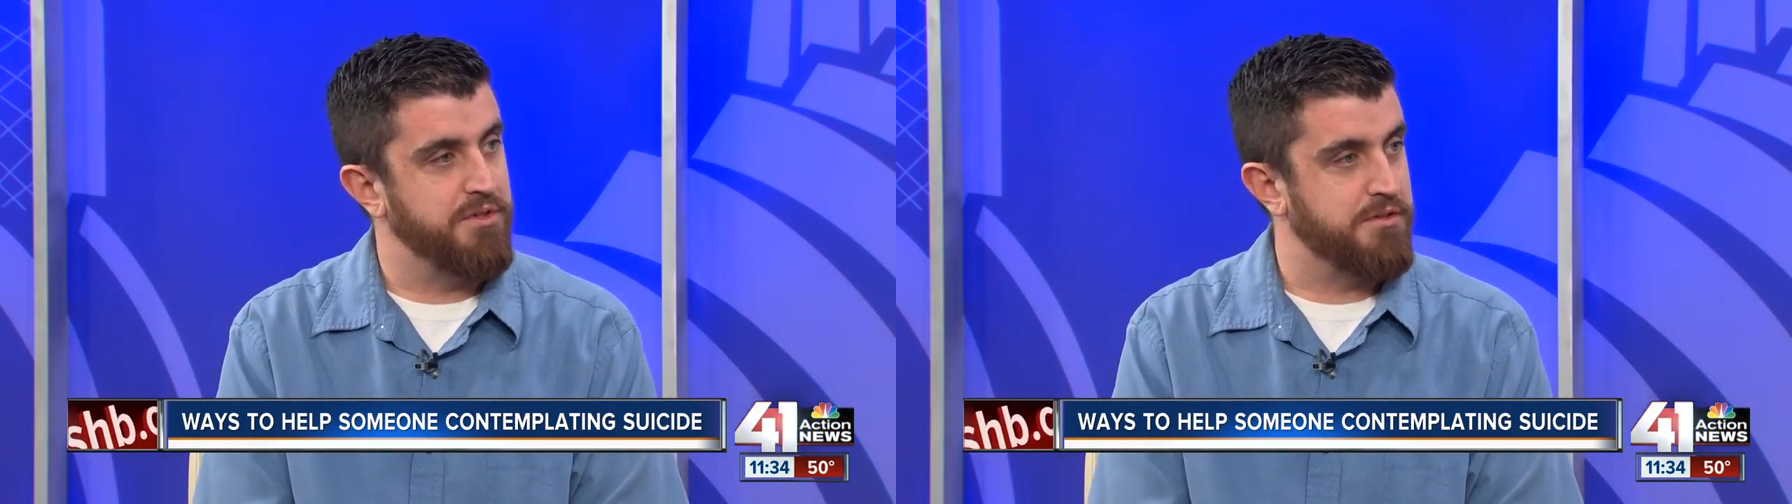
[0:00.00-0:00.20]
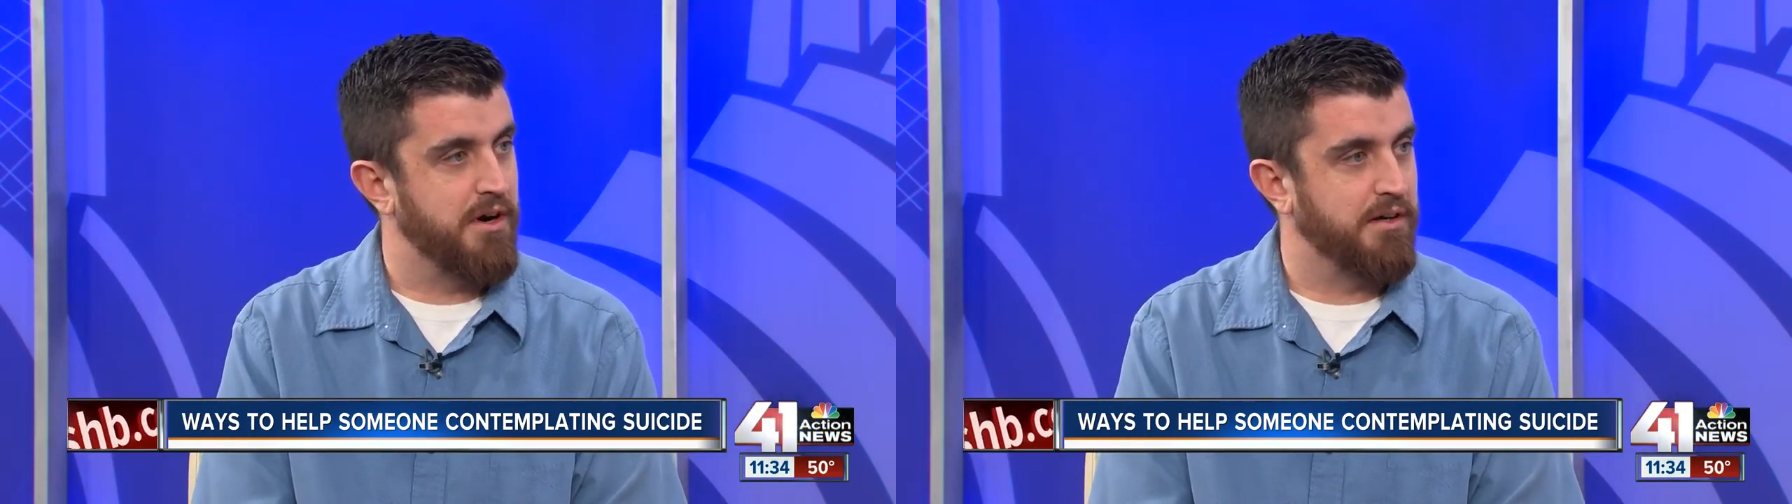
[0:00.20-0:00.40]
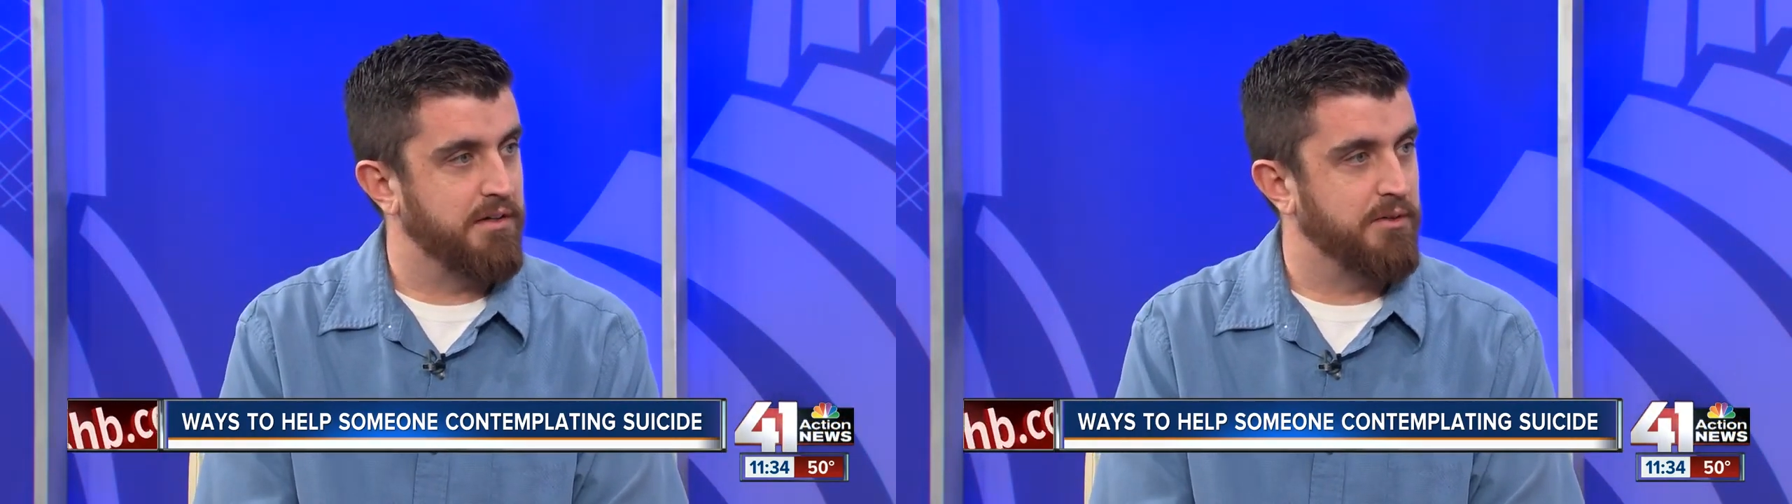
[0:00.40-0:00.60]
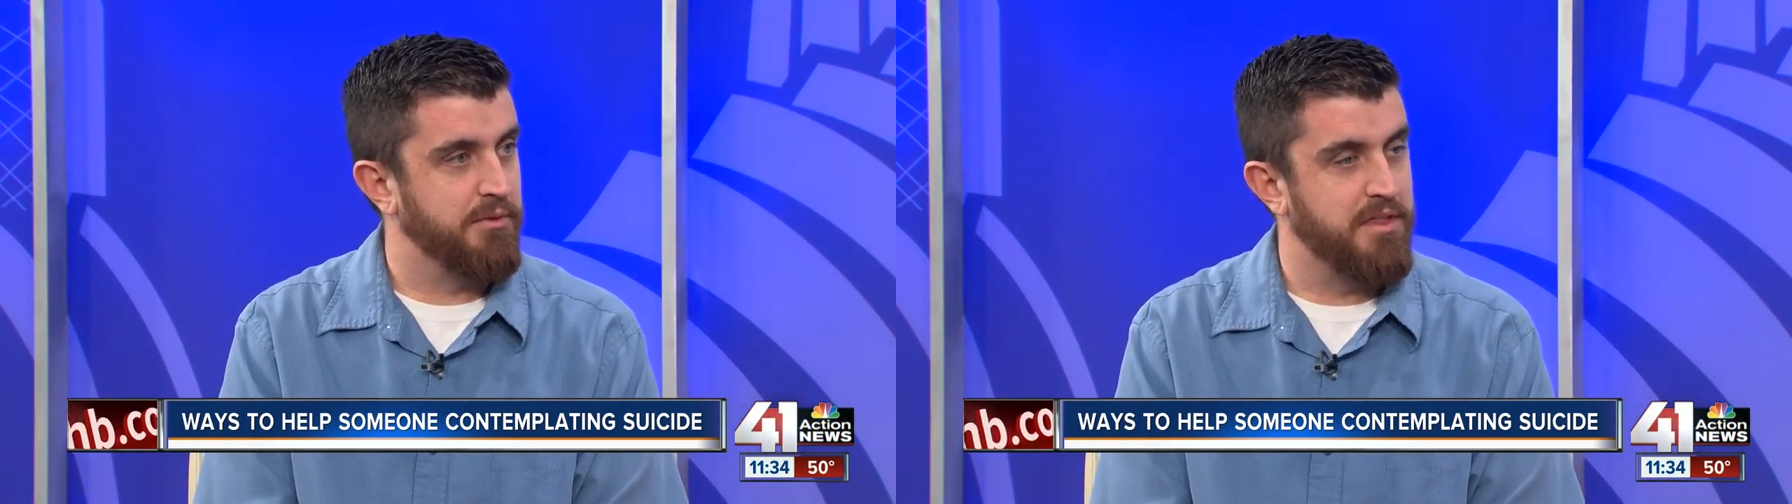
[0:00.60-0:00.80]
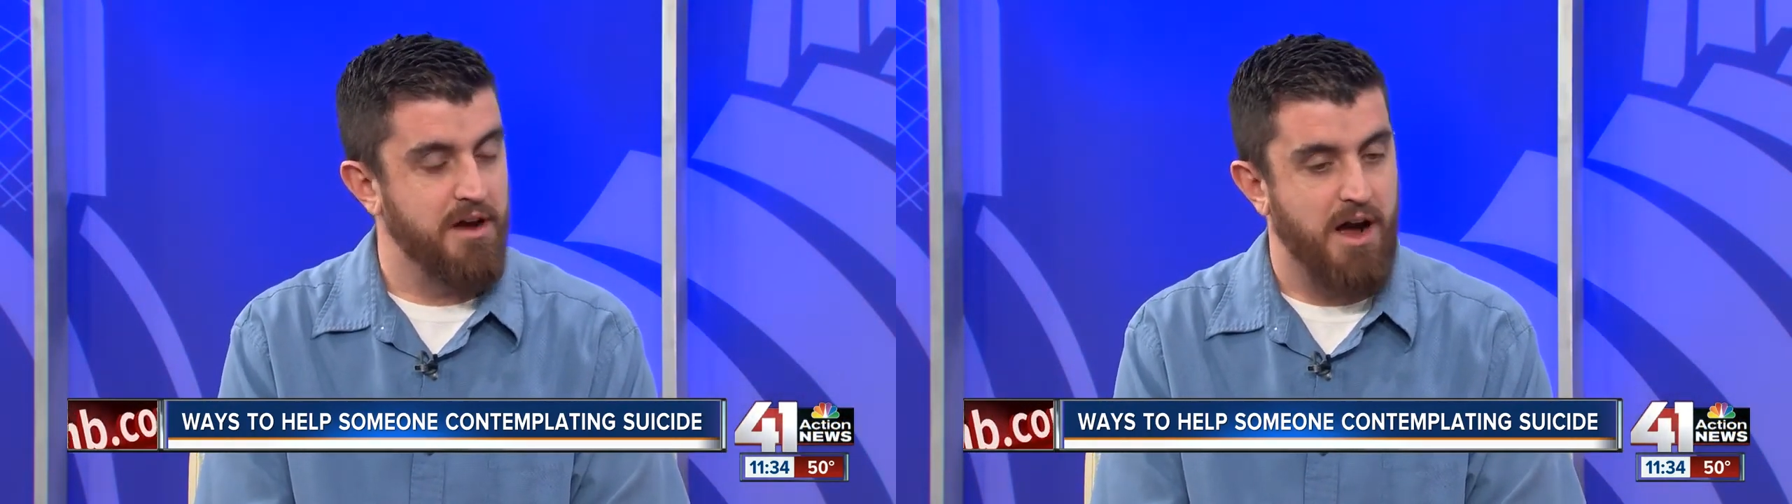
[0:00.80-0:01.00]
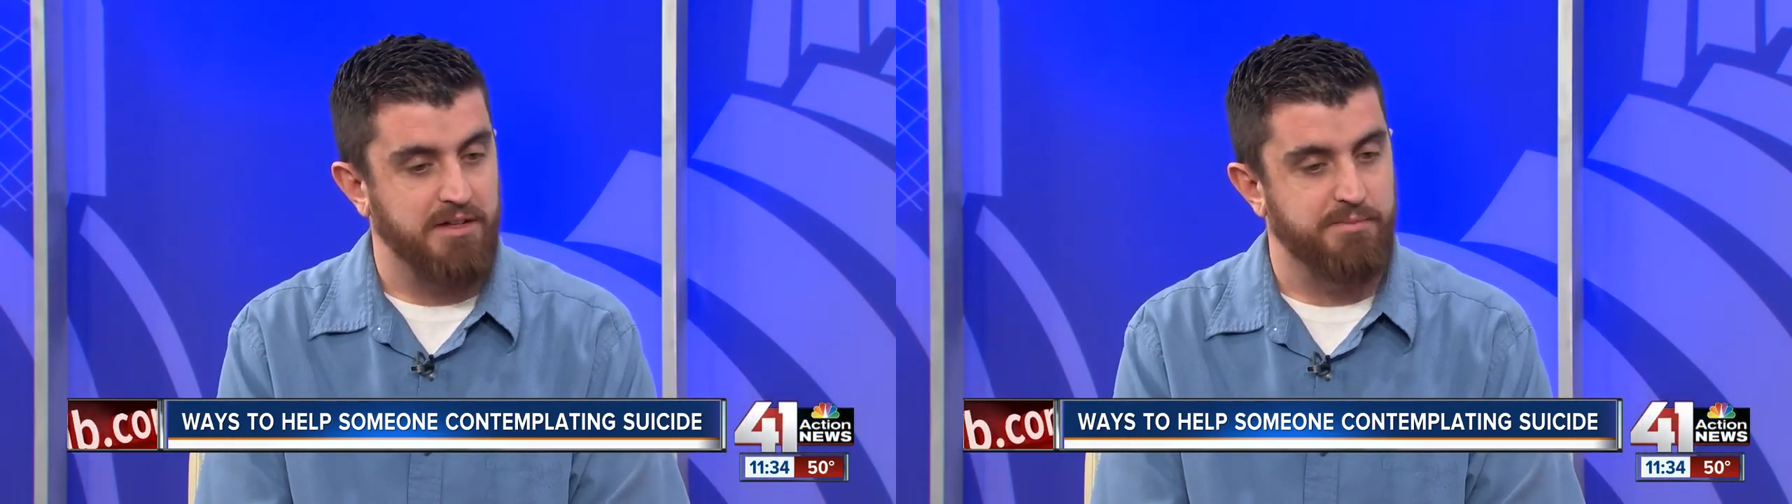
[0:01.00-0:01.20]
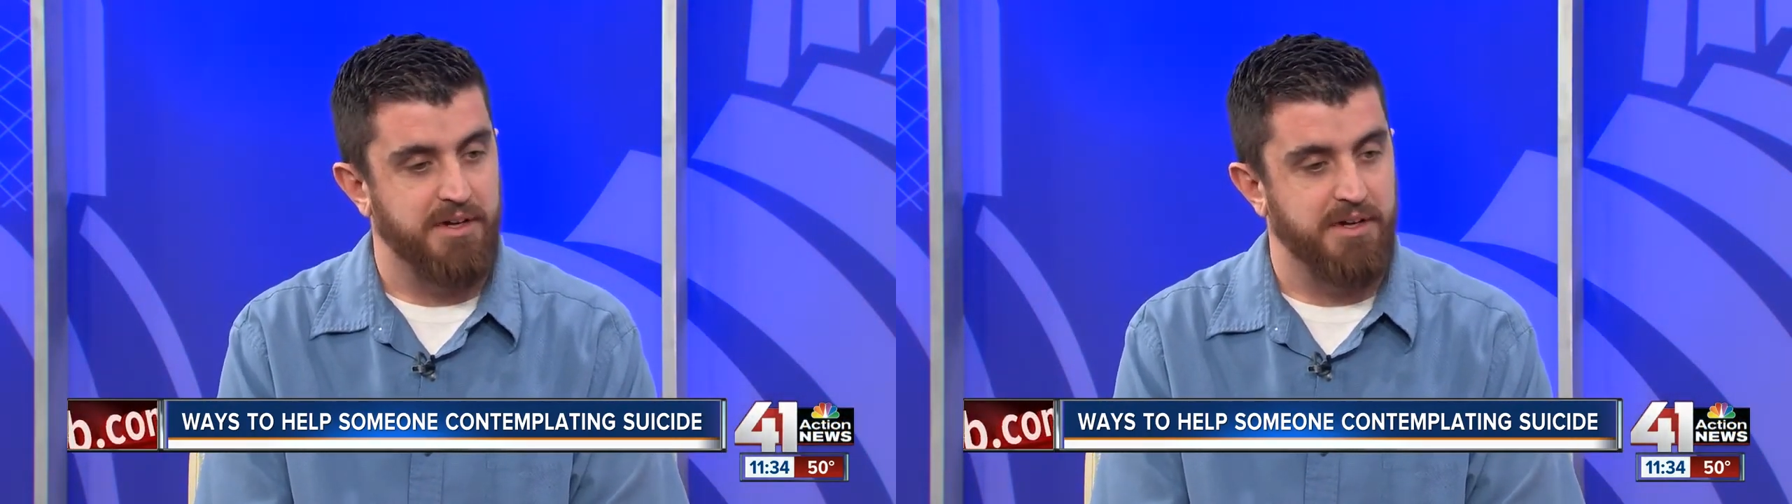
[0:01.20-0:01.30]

is struggling with thoughts,